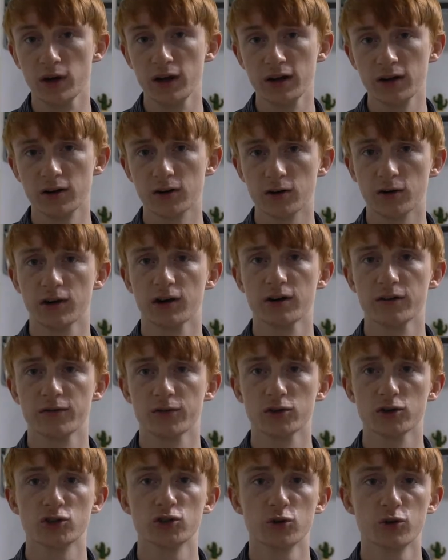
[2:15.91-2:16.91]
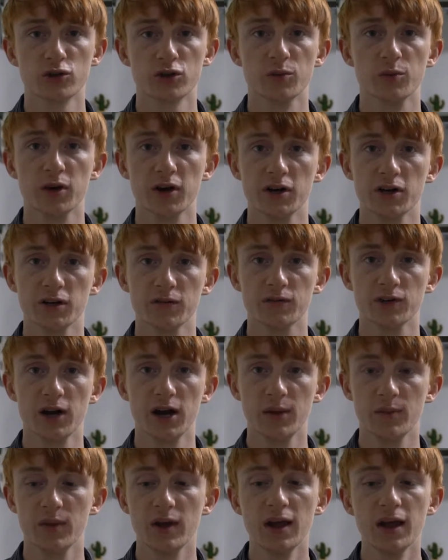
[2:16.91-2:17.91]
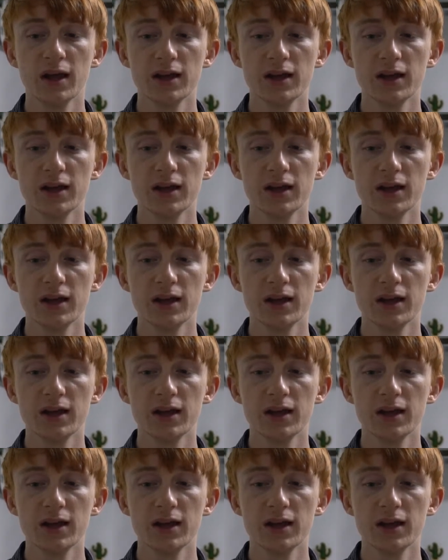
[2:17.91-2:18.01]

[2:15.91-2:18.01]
in Korea for a shorter period of time,